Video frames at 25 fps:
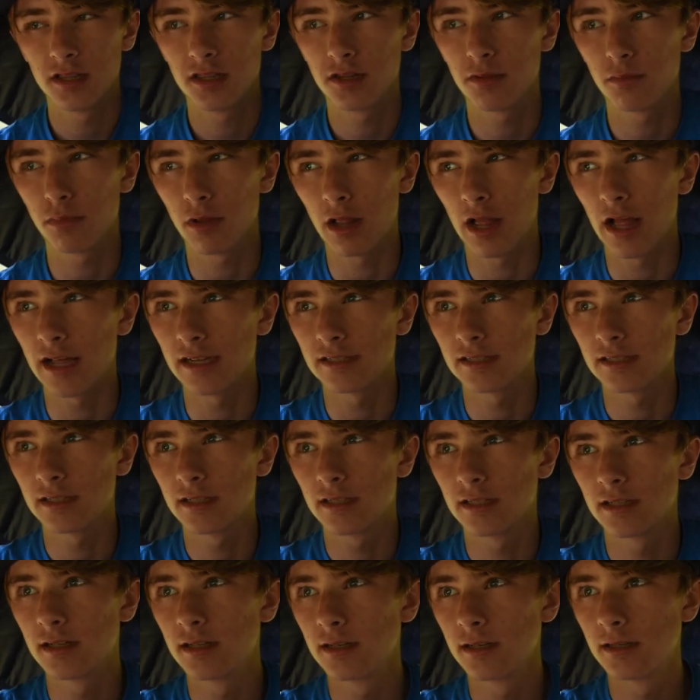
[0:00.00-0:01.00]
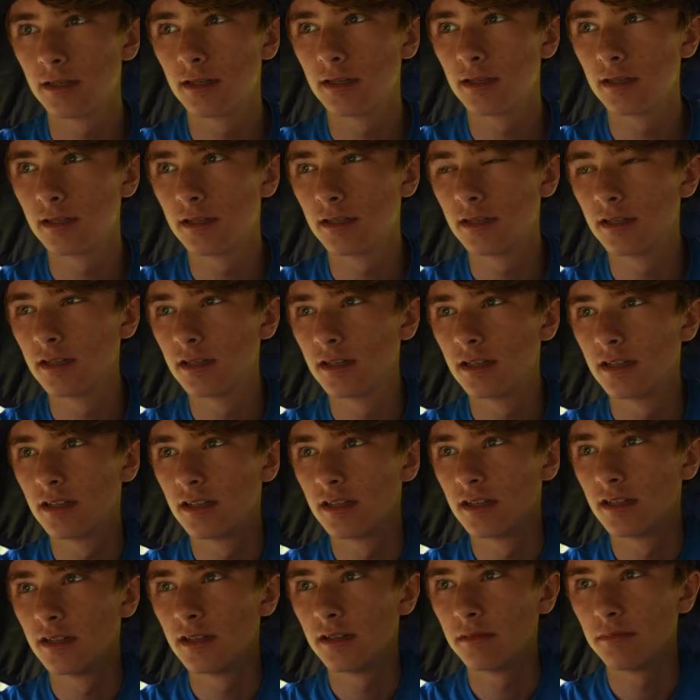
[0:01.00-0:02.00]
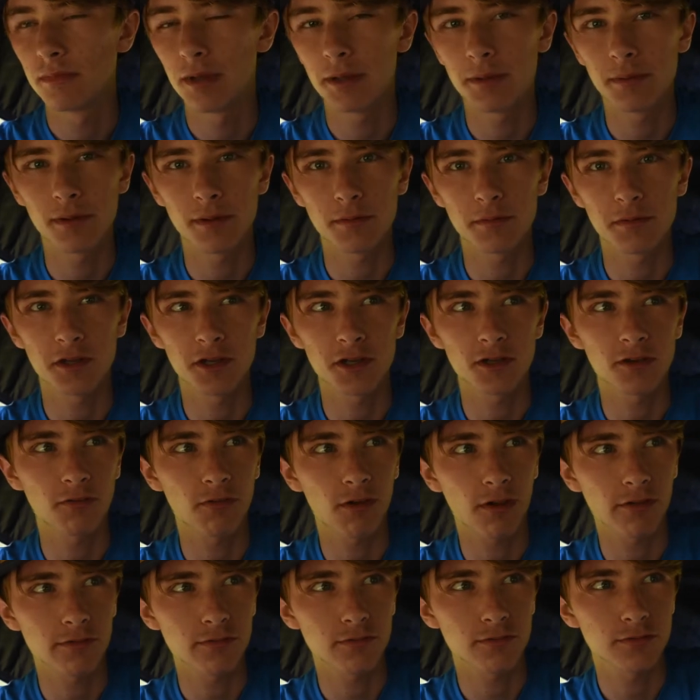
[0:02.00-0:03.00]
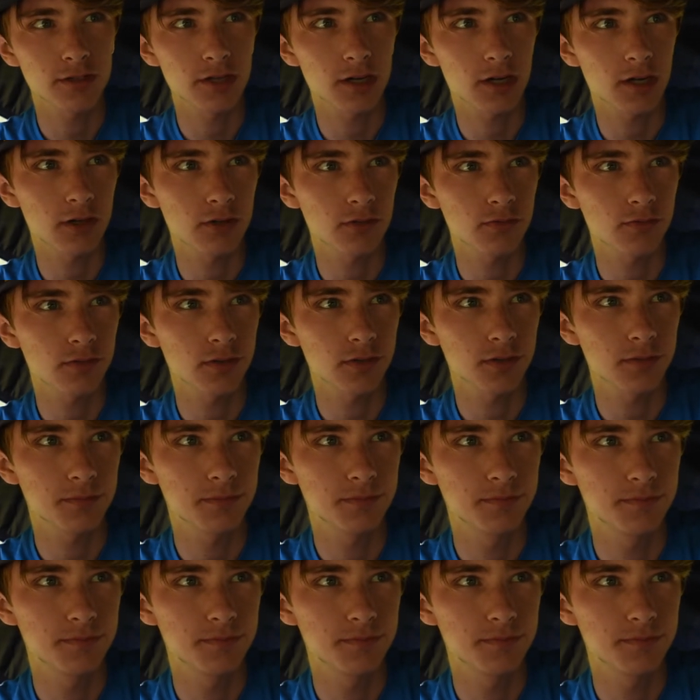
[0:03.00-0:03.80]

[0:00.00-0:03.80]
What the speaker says: the blind. Maybe I'm not your favorite photographer.